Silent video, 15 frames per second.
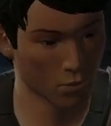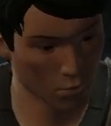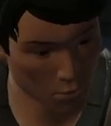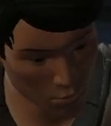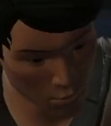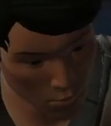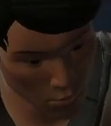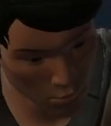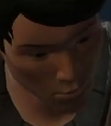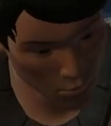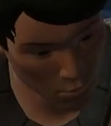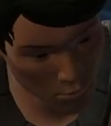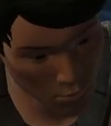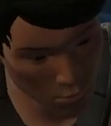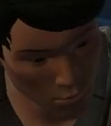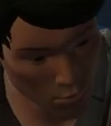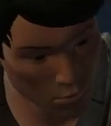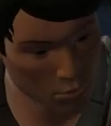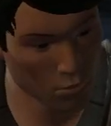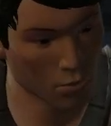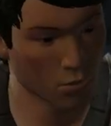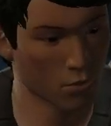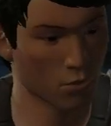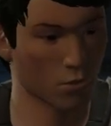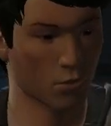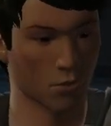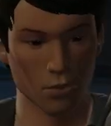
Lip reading: Nothing is said.